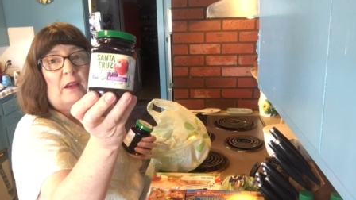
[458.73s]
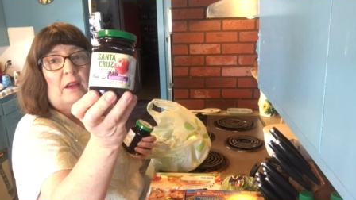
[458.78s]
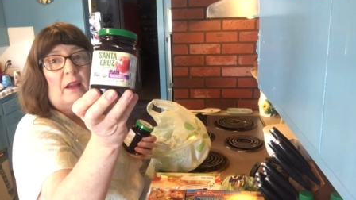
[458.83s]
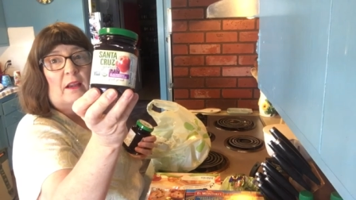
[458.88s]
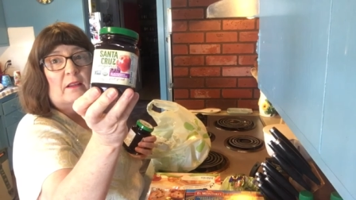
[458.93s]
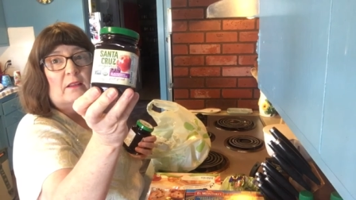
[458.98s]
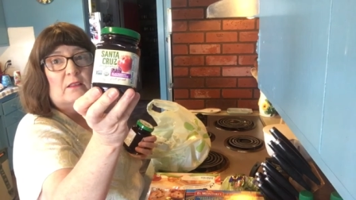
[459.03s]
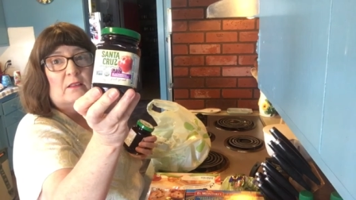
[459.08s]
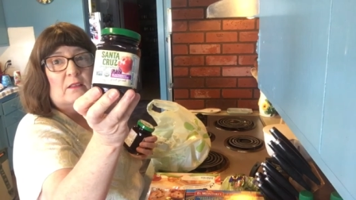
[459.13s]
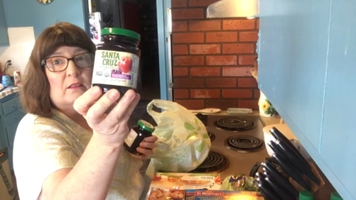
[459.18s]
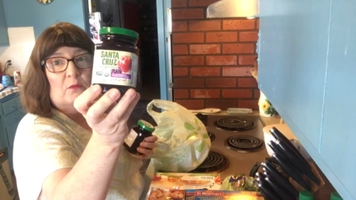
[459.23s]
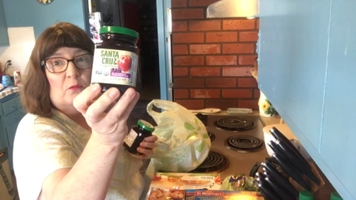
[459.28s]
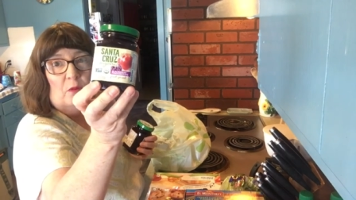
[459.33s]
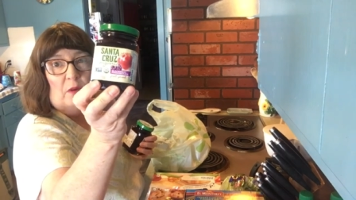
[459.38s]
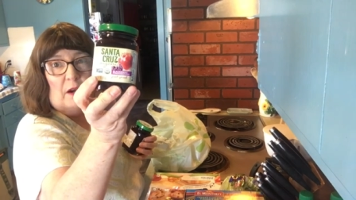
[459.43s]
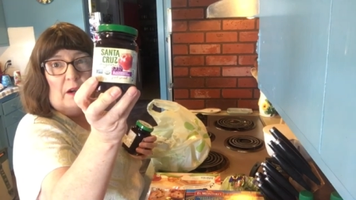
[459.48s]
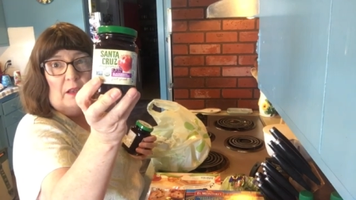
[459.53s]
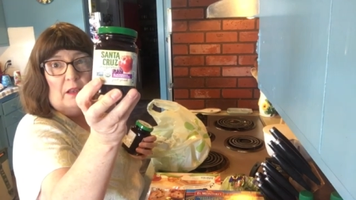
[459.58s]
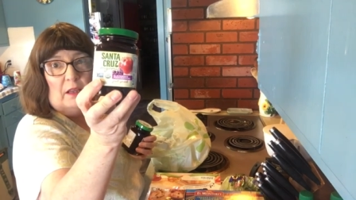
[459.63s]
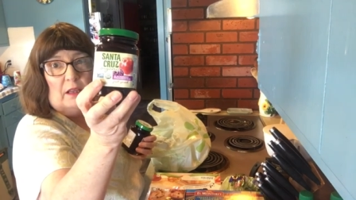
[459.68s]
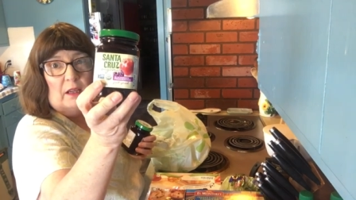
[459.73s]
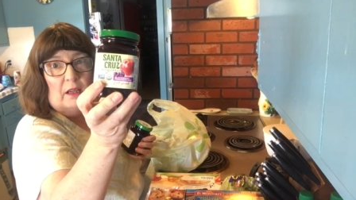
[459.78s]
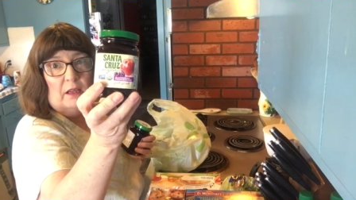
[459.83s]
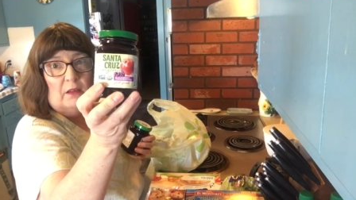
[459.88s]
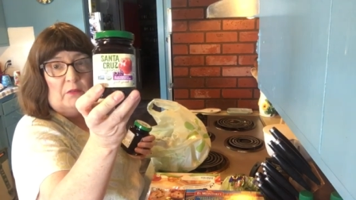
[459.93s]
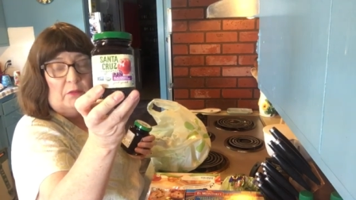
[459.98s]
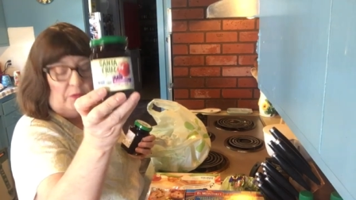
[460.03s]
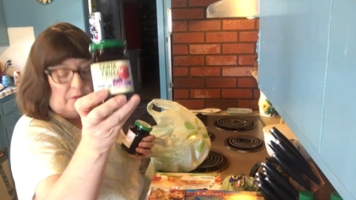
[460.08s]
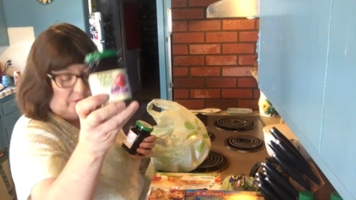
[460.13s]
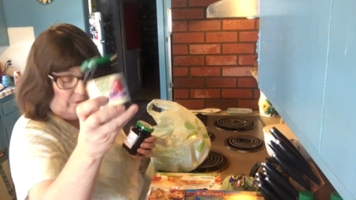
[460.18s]
next to where I
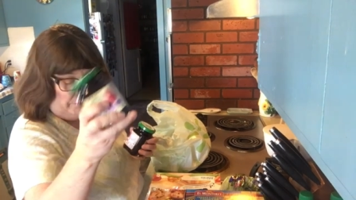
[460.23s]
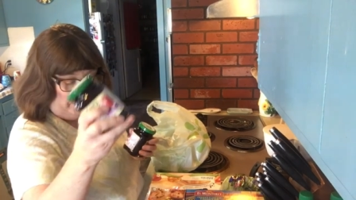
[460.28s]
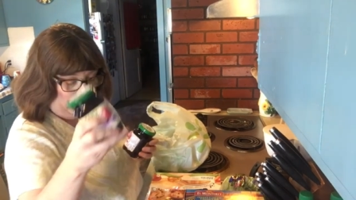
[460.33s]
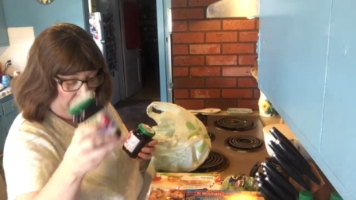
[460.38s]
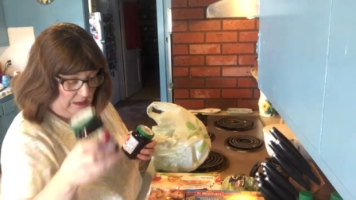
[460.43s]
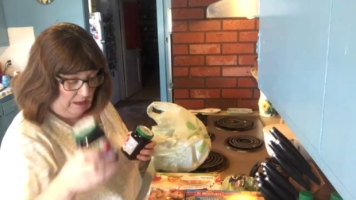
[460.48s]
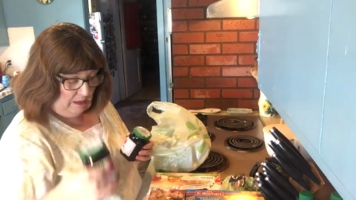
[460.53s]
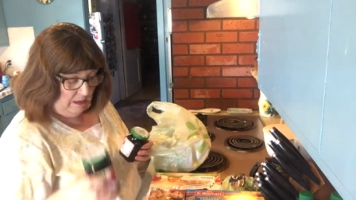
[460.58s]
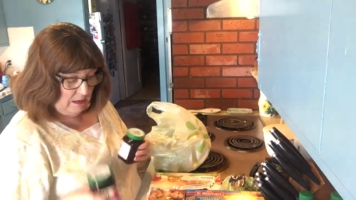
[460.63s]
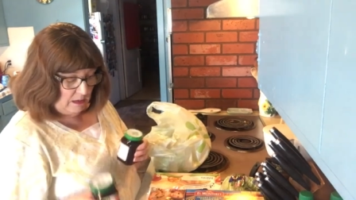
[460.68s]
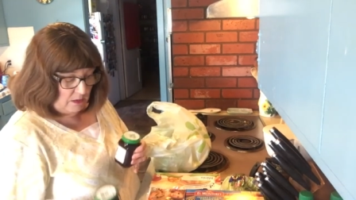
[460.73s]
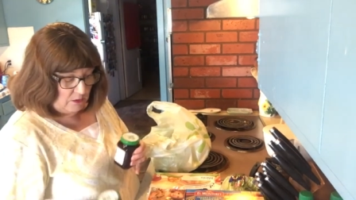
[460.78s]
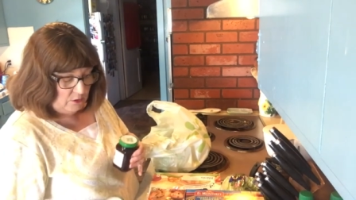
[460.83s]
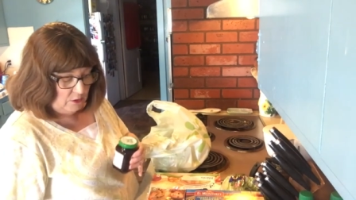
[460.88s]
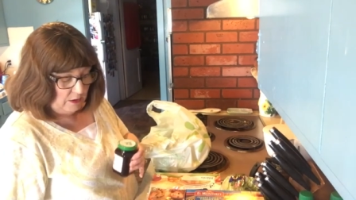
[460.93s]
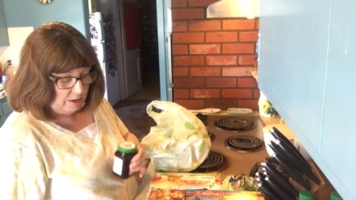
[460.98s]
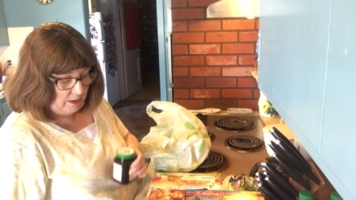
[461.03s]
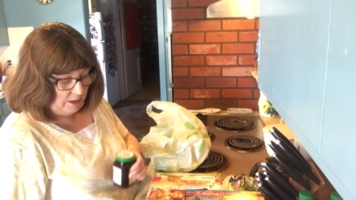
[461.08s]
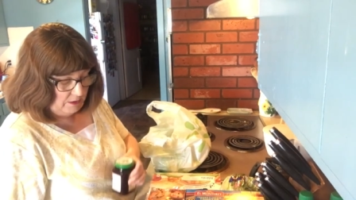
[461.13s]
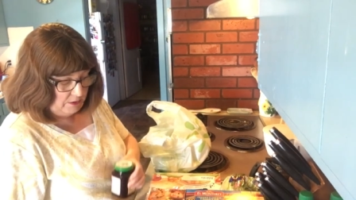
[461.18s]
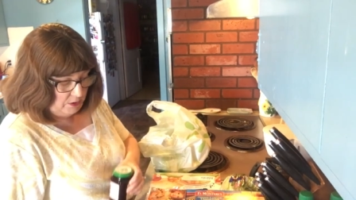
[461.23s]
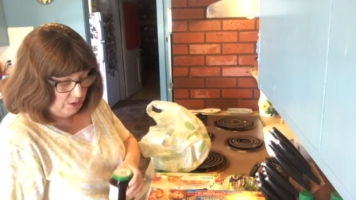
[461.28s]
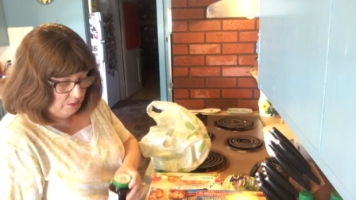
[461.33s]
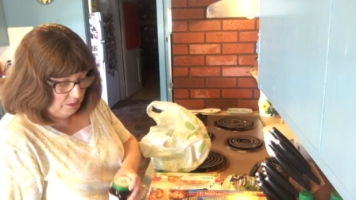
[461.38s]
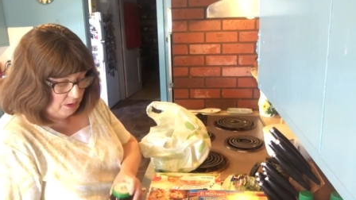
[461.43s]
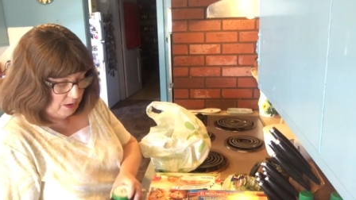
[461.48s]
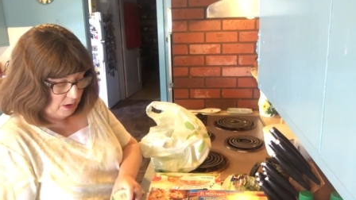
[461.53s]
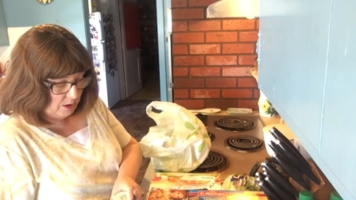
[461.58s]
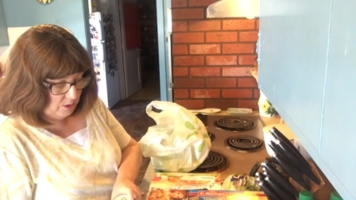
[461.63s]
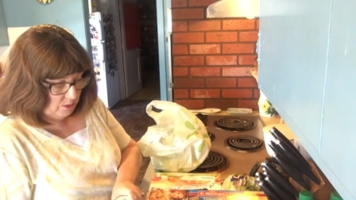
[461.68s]
live. So I got two
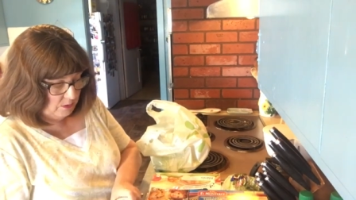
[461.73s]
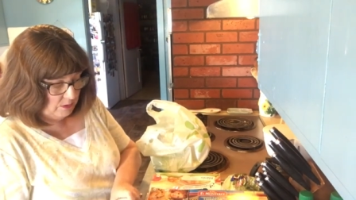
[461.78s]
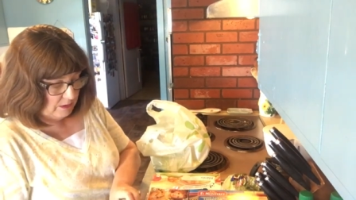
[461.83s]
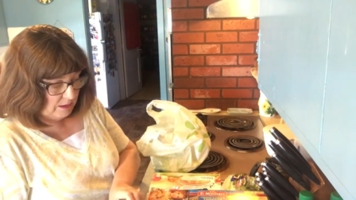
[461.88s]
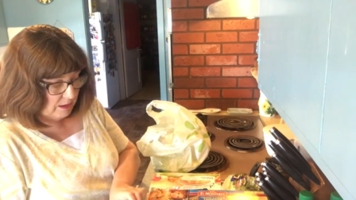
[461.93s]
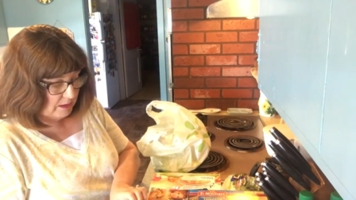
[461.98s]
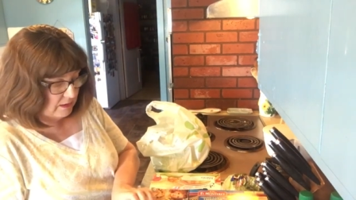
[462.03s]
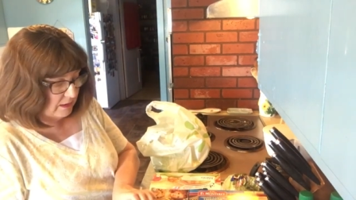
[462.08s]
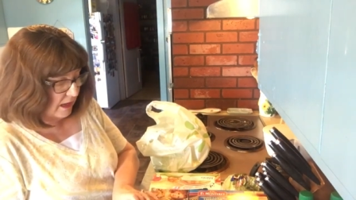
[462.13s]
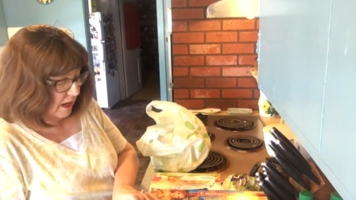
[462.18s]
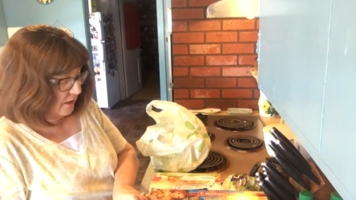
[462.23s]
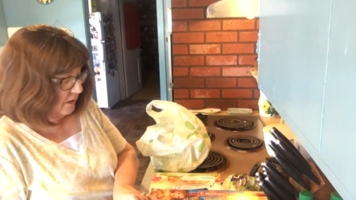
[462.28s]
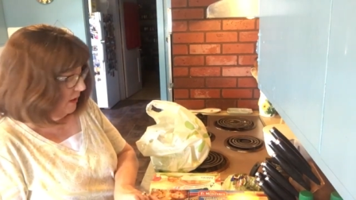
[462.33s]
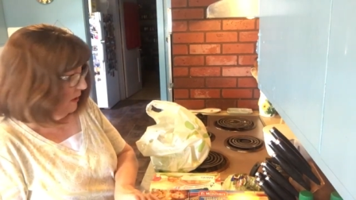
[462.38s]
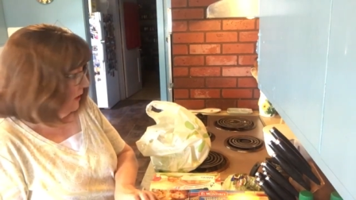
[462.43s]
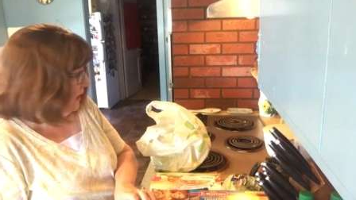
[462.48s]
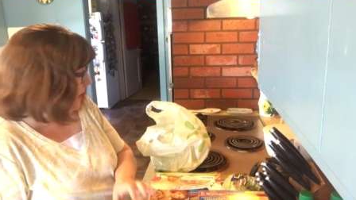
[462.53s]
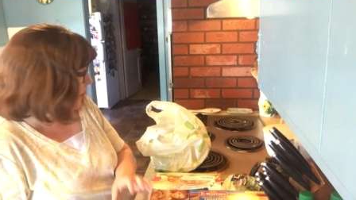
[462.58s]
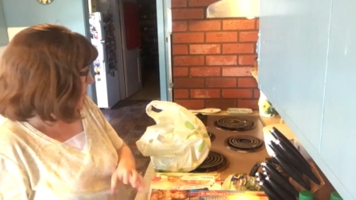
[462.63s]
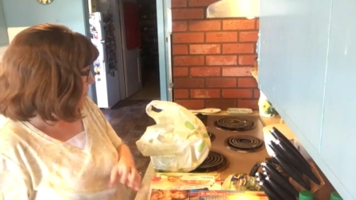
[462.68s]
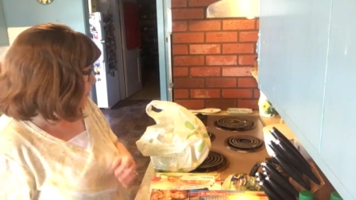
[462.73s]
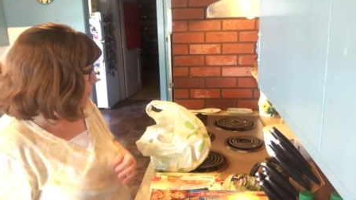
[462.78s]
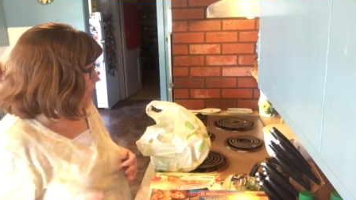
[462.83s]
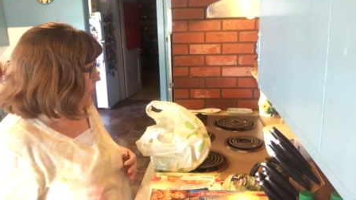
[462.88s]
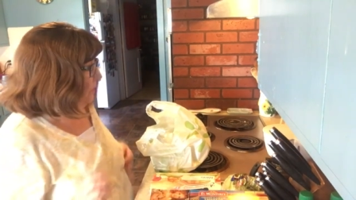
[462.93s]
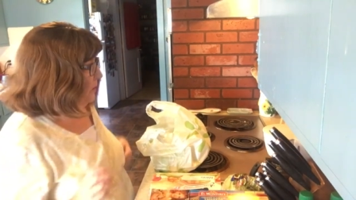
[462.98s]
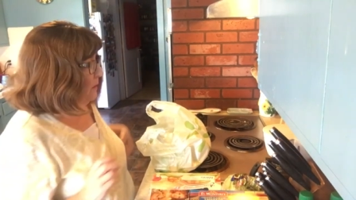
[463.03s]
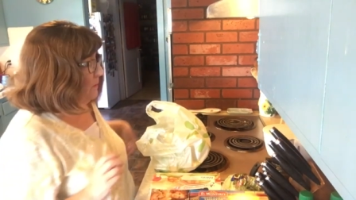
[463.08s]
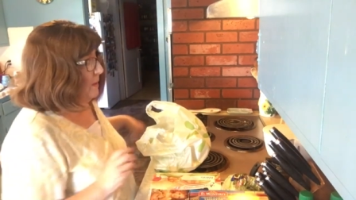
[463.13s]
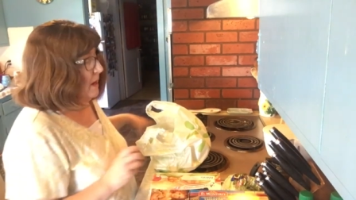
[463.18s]
of those because Kathy and I are
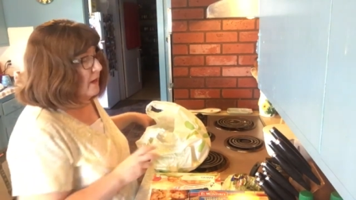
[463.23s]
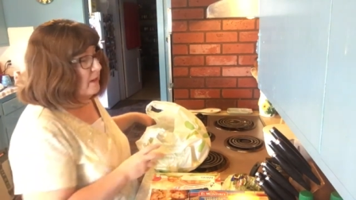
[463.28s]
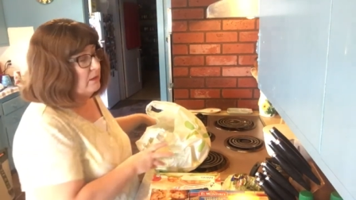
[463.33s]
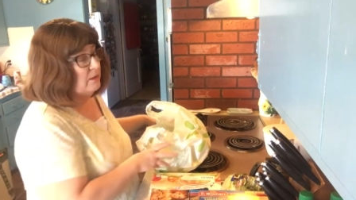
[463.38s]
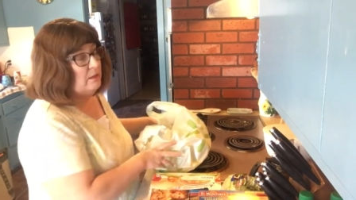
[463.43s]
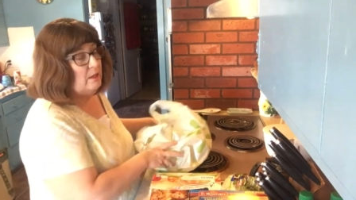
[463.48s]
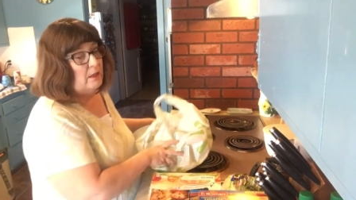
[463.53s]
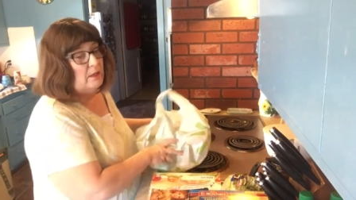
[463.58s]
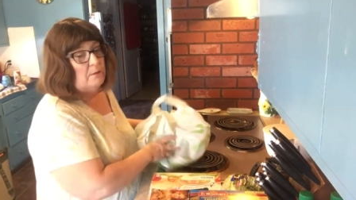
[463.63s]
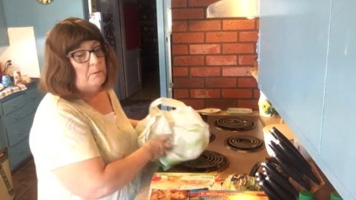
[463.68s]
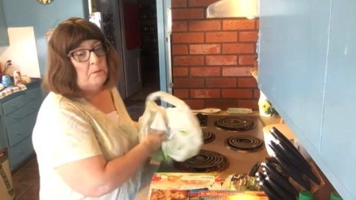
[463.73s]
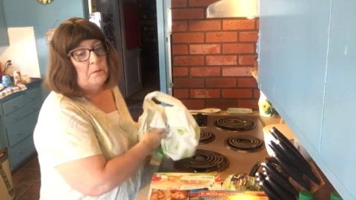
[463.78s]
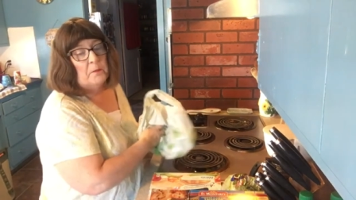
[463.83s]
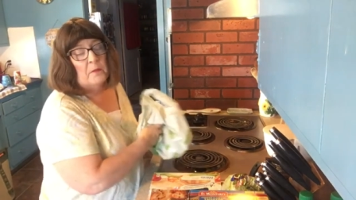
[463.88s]
doing a basket.